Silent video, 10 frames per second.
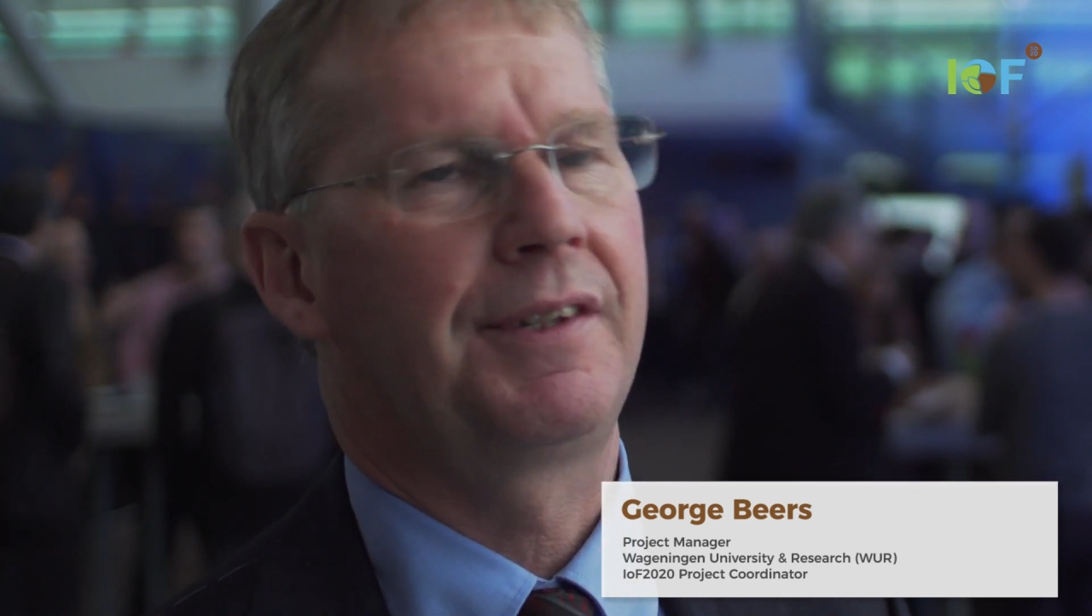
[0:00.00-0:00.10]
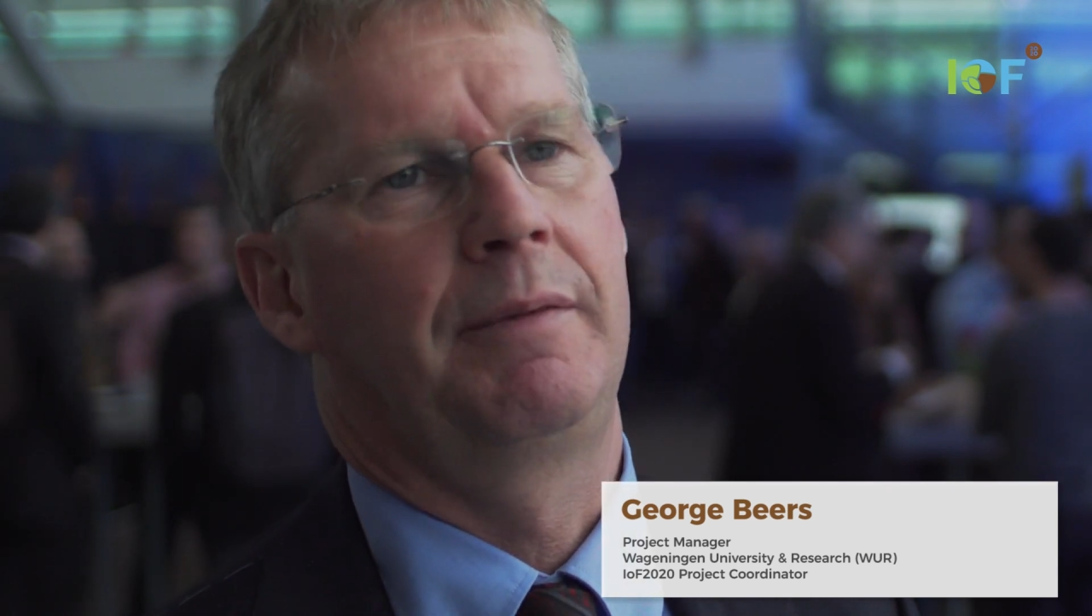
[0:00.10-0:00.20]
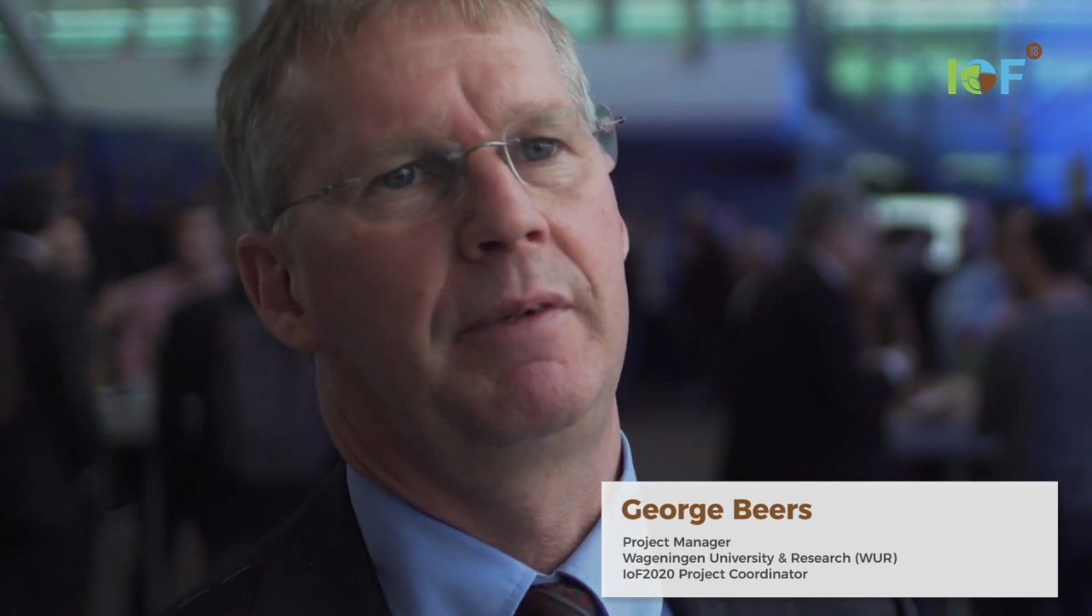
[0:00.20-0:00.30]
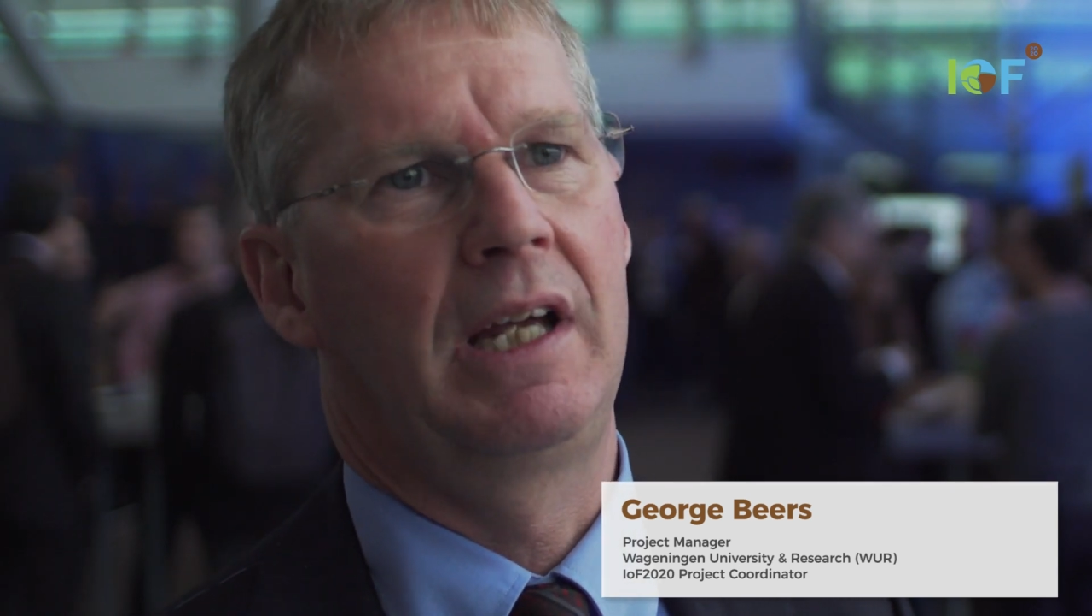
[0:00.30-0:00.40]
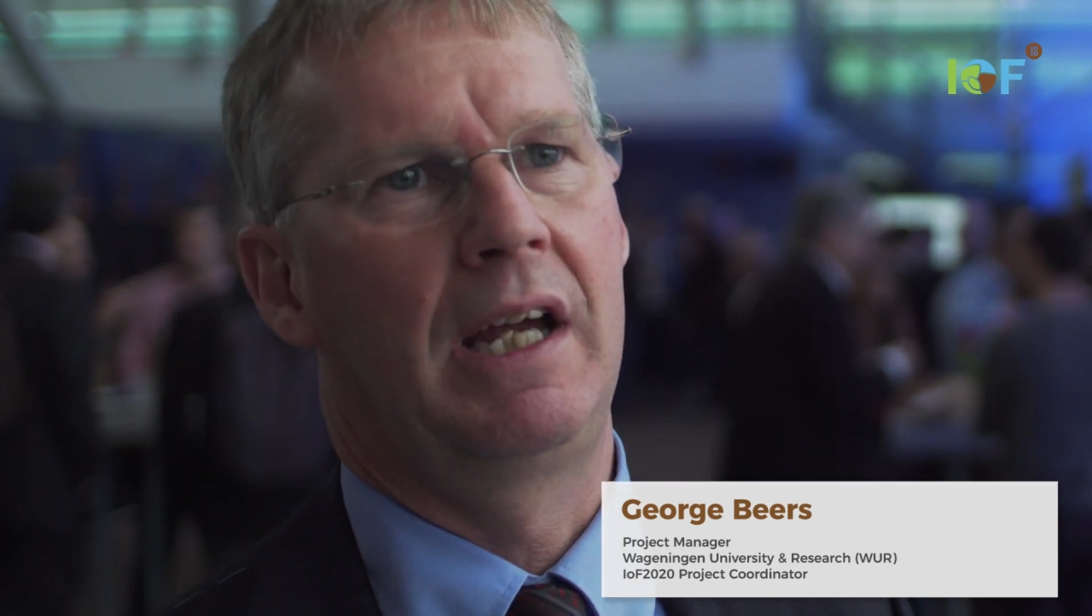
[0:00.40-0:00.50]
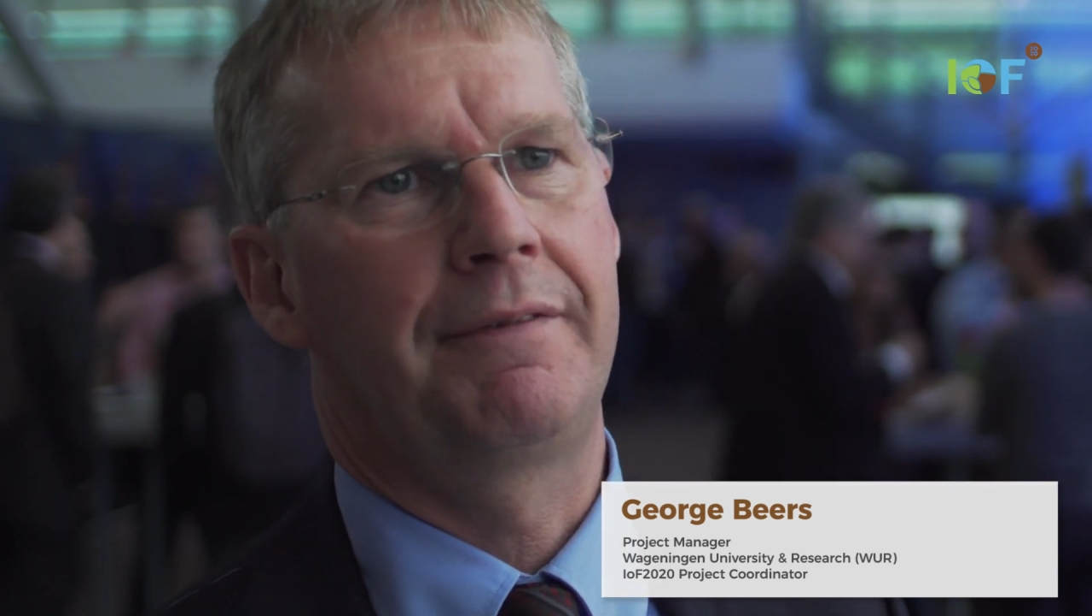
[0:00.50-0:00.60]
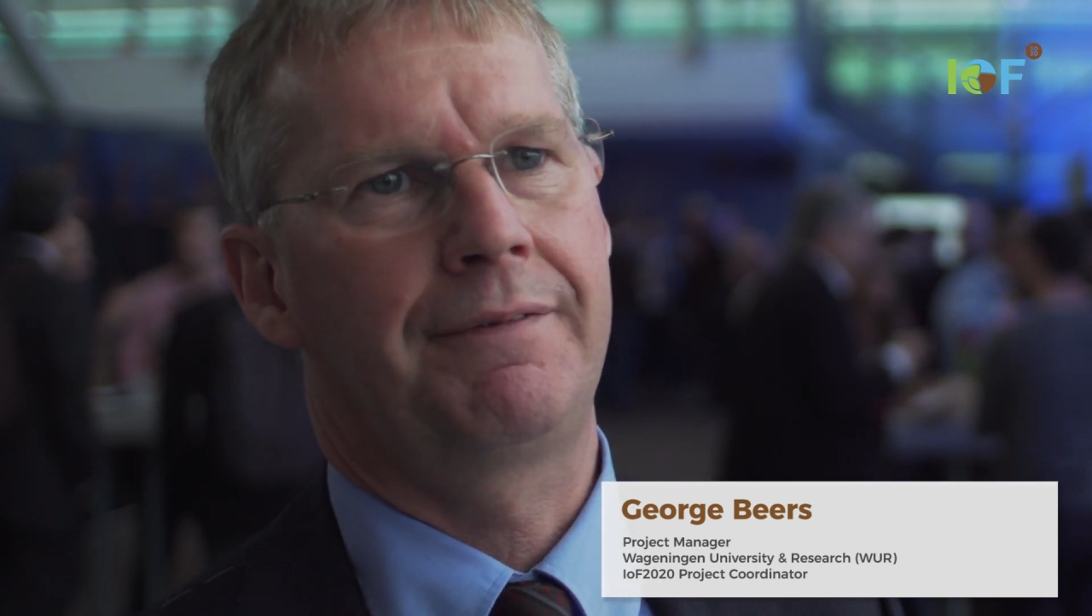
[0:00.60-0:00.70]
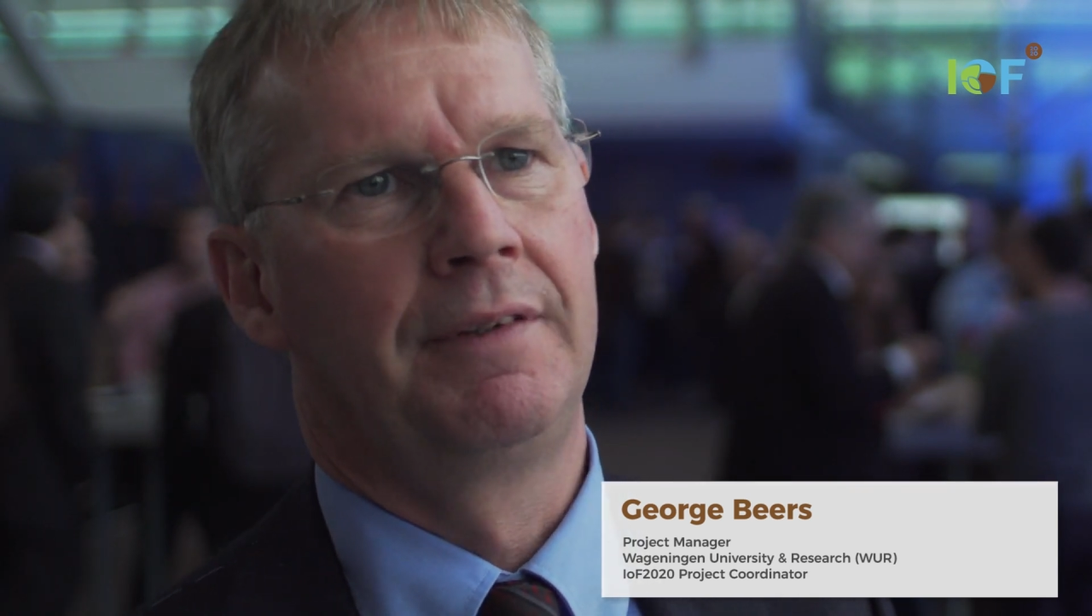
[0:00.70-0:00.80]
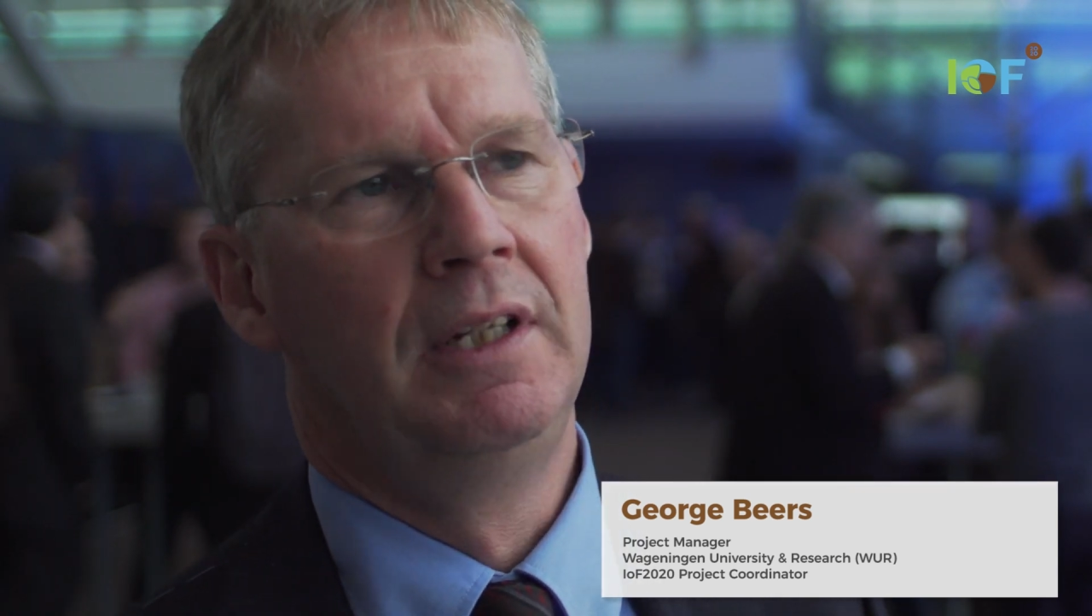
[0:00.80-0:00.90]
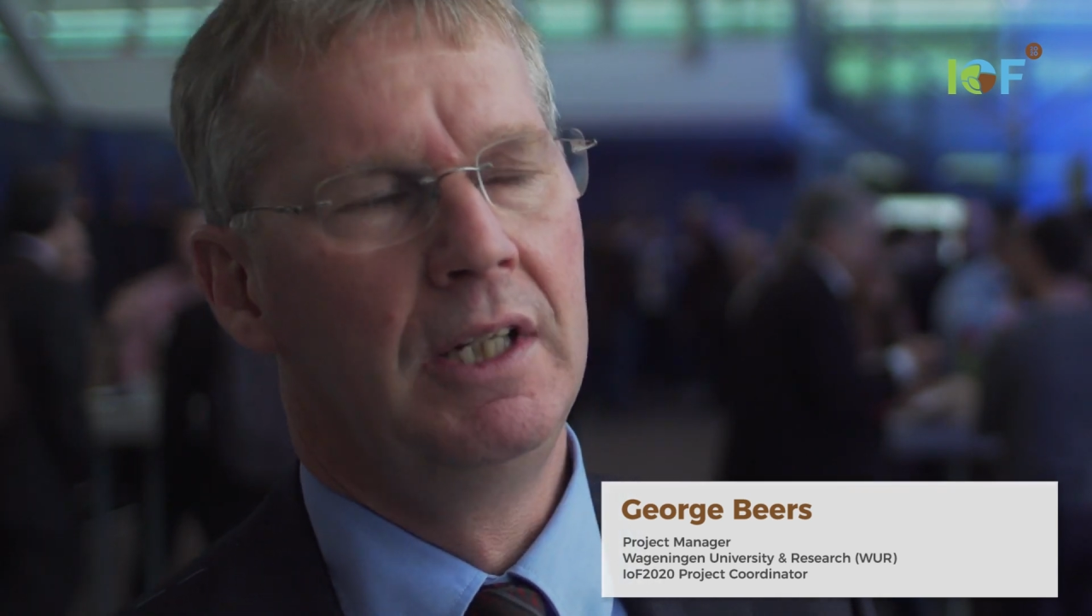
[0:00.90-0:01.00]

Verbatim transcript: and we have